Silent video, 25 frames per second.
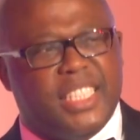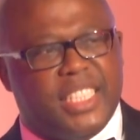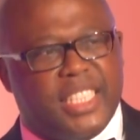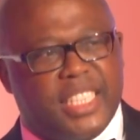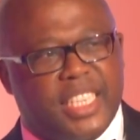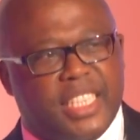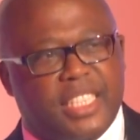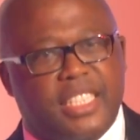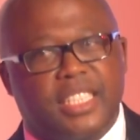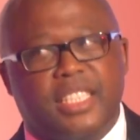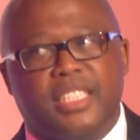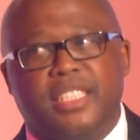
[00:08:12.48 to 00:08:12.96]
and
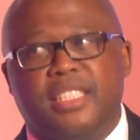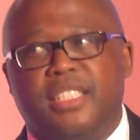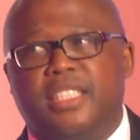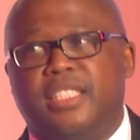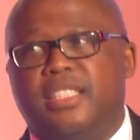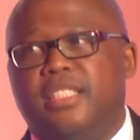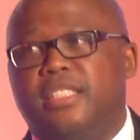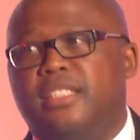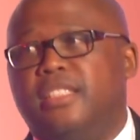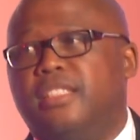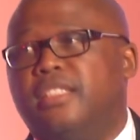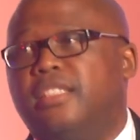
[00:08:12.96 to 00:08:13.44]

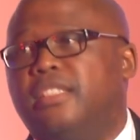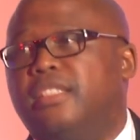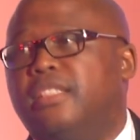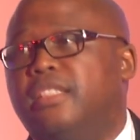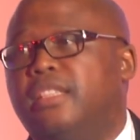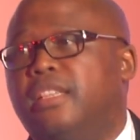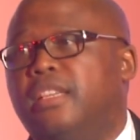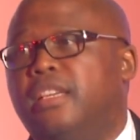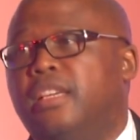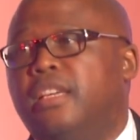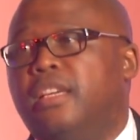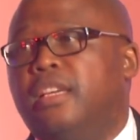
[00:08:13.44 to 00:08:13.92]
integrity,
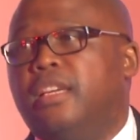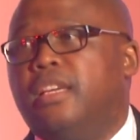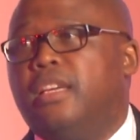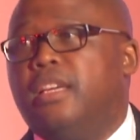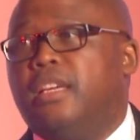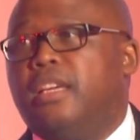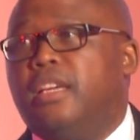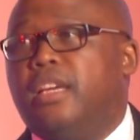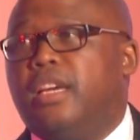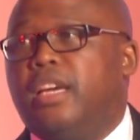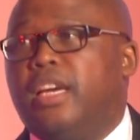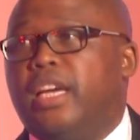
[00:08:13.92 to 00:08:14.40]

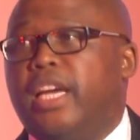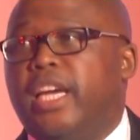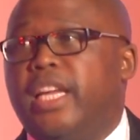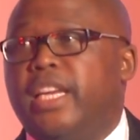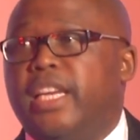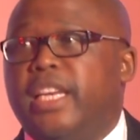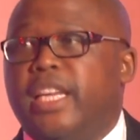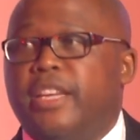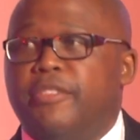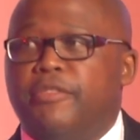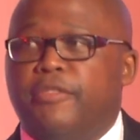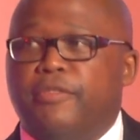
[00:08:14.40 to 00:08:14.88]

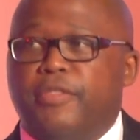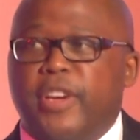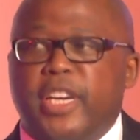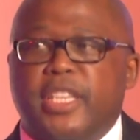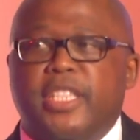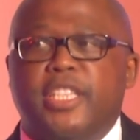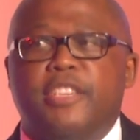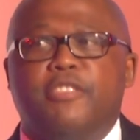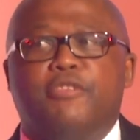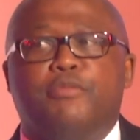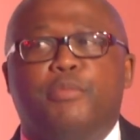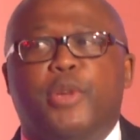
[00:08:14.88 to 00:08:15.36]
an
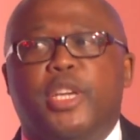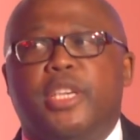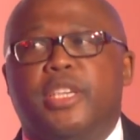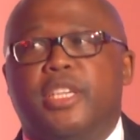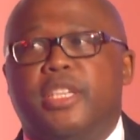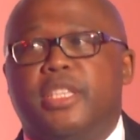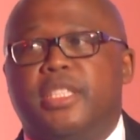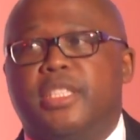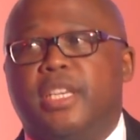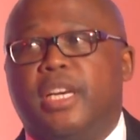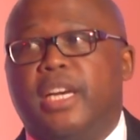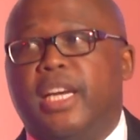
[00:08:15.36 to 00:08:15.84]
effective
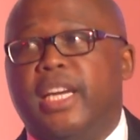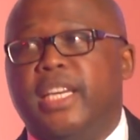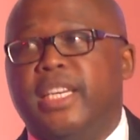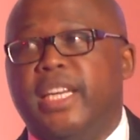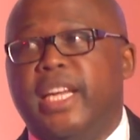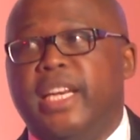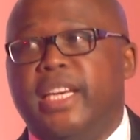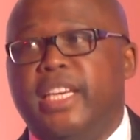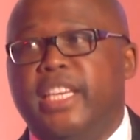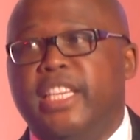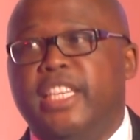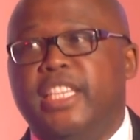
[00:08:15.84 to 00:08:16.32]
manager
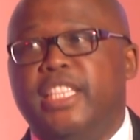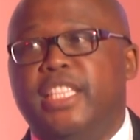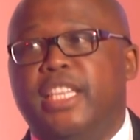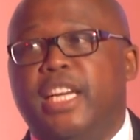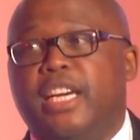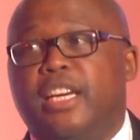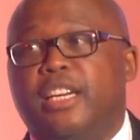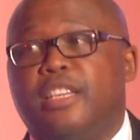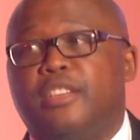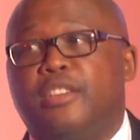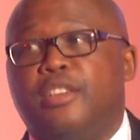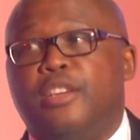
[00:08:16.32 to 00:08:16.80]
and a
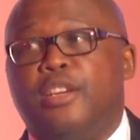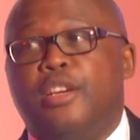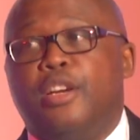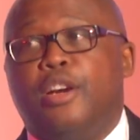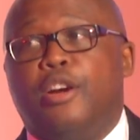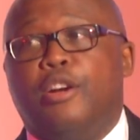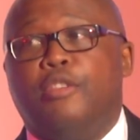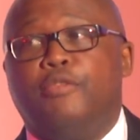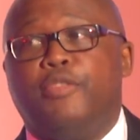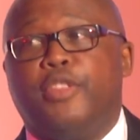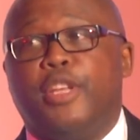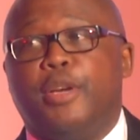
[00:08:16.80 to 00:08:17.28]
leader
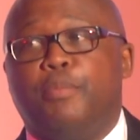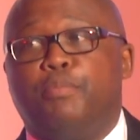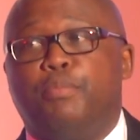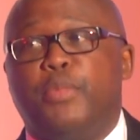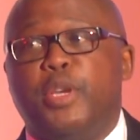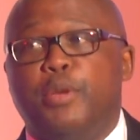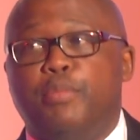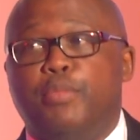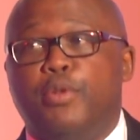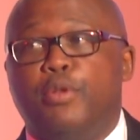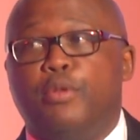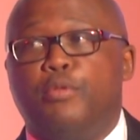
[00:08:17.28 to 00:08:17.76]
of the
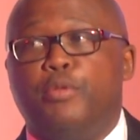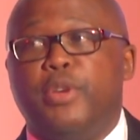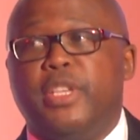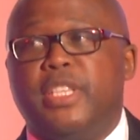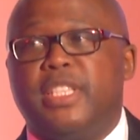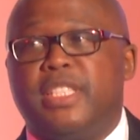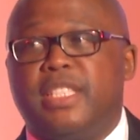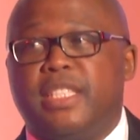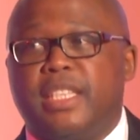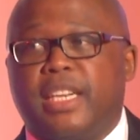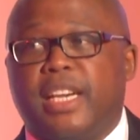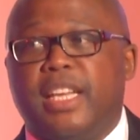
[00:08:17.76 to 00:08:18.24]
people
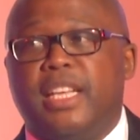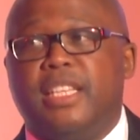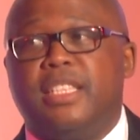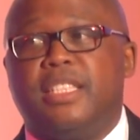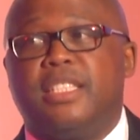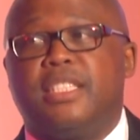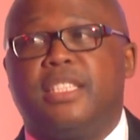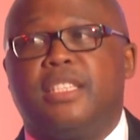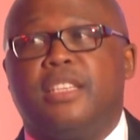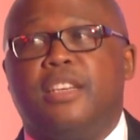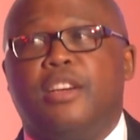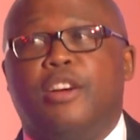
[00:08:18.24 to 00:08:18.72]
with
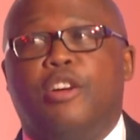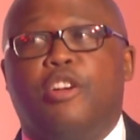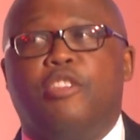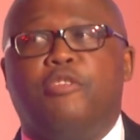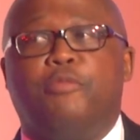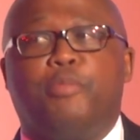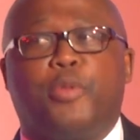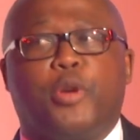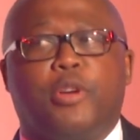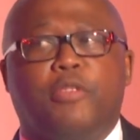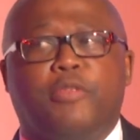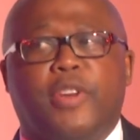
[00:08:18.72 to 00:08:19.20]
strengths
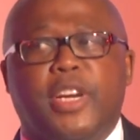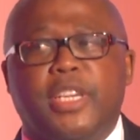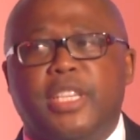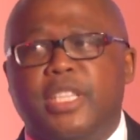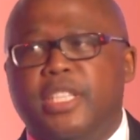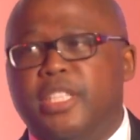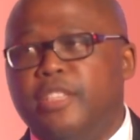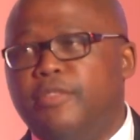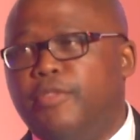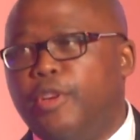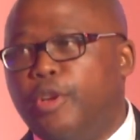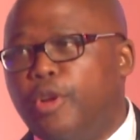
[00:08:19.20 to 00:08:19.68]
of
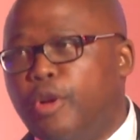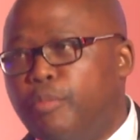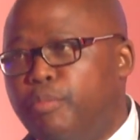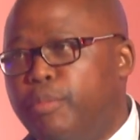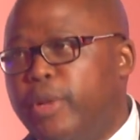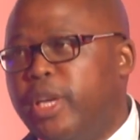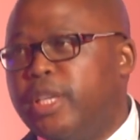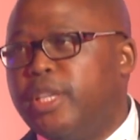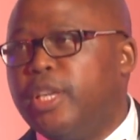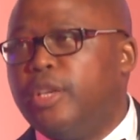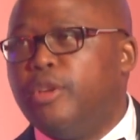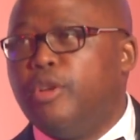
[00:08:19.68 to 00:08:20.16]
providing
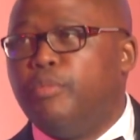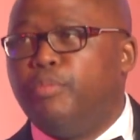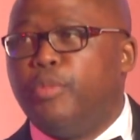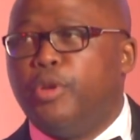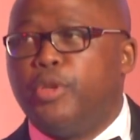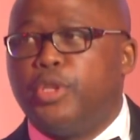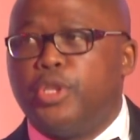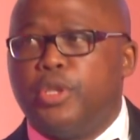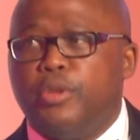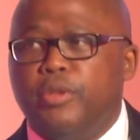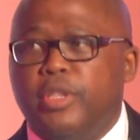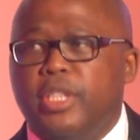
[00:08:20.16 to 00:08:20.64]
development and
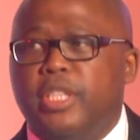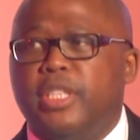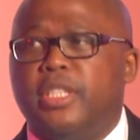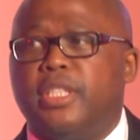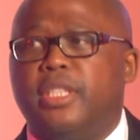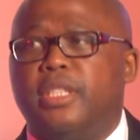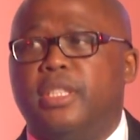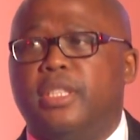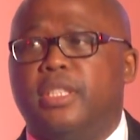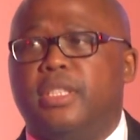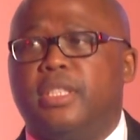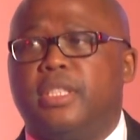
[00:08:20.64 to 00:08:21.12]

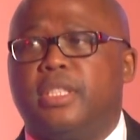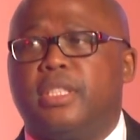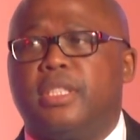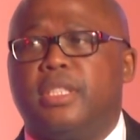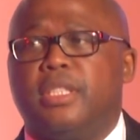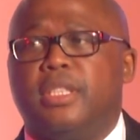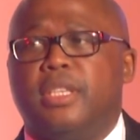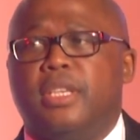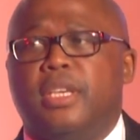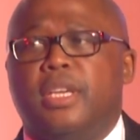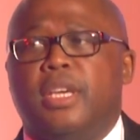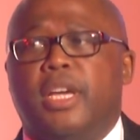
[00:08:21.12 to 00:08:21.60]

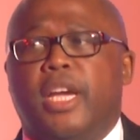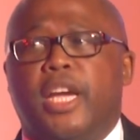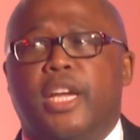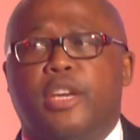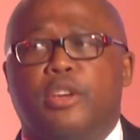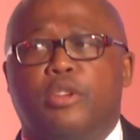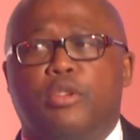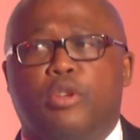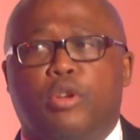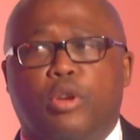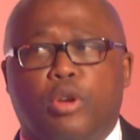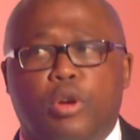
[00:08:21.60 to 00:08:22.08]
opportunities
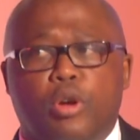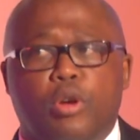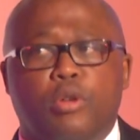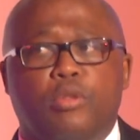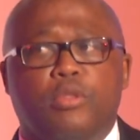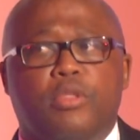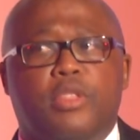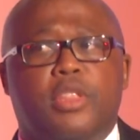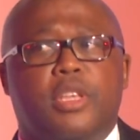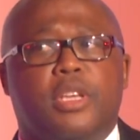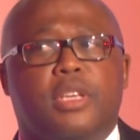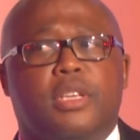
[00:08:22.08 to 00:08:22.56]
and
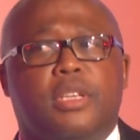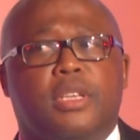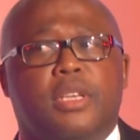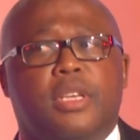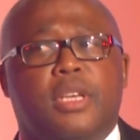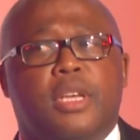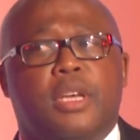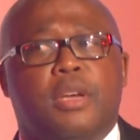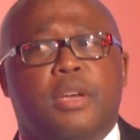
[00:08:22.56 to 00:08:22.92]
growth,